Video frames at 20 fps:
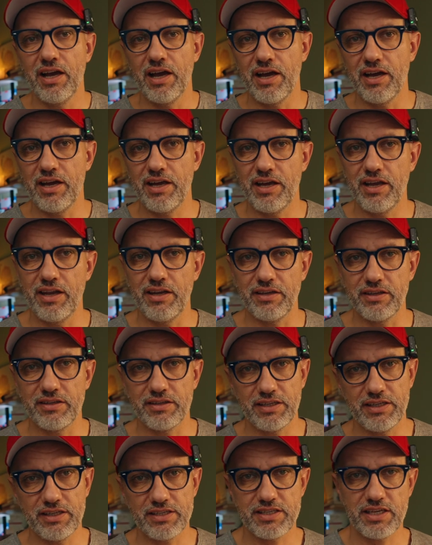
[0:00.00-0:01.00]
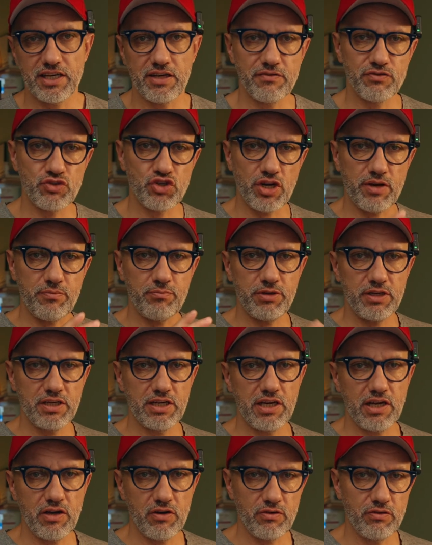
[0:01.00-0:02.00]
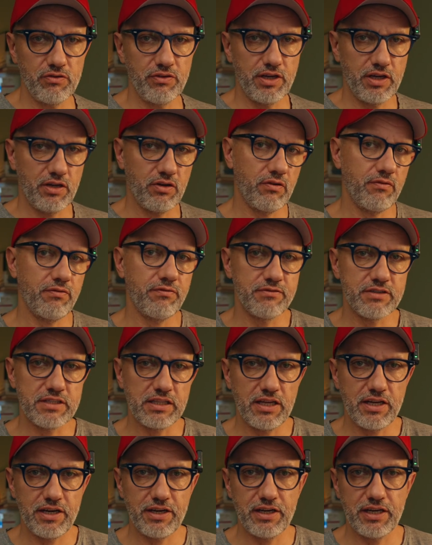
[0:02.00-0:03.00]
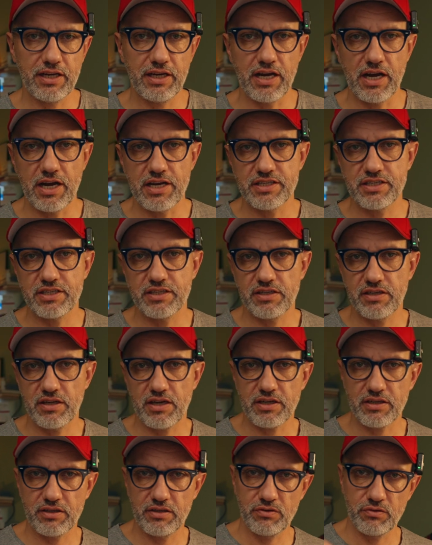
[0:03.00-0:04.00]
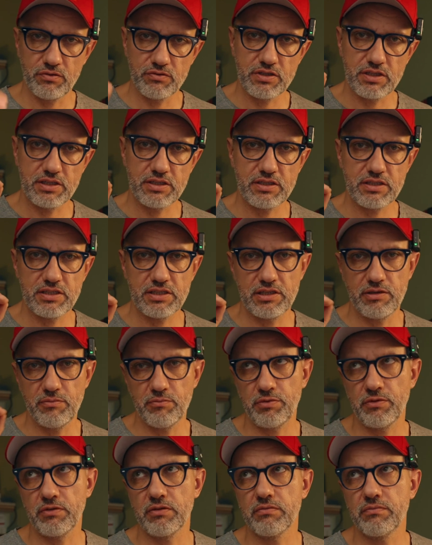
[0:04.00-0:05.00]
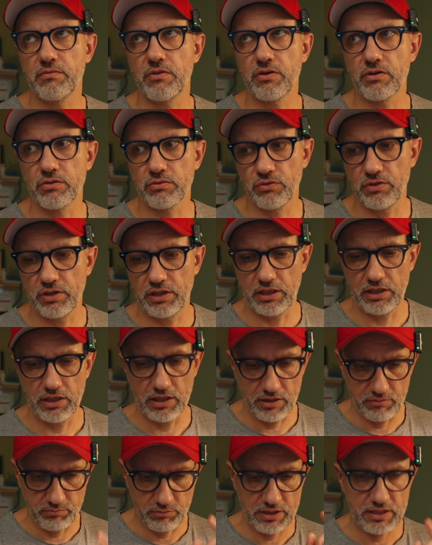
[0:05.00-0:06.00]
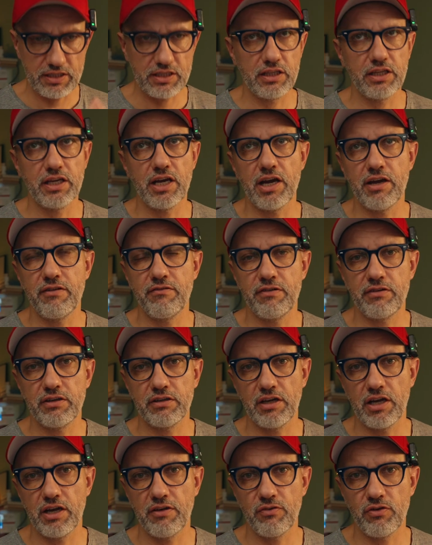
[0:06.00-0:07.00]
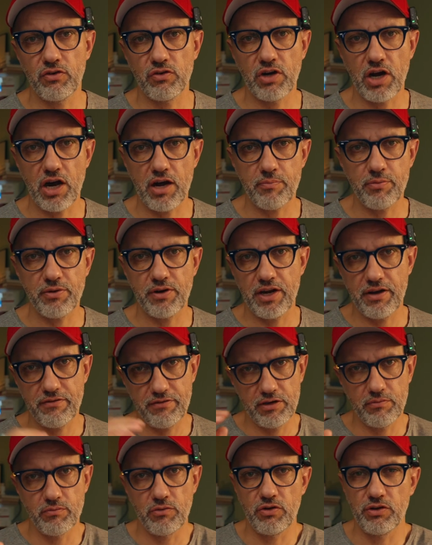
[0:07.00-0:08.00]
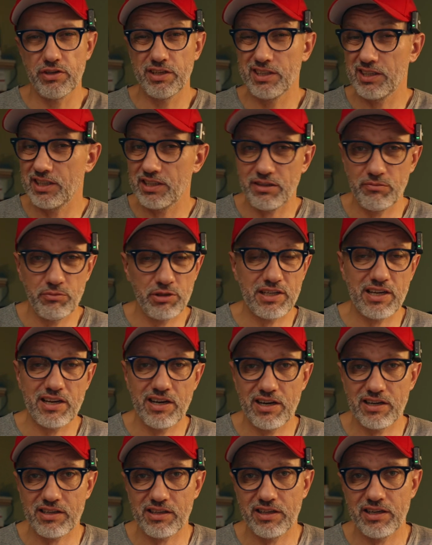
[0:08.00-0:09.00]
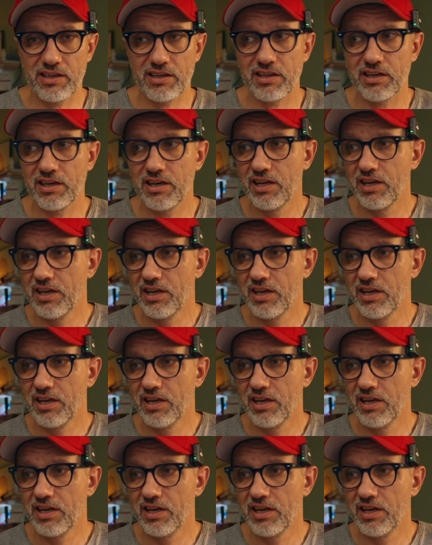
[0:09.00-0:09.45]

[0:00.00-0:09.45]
And instead of jumping on and off with learning, I stuck to the simple routine. Basically, I woke up every morning a little bit earlier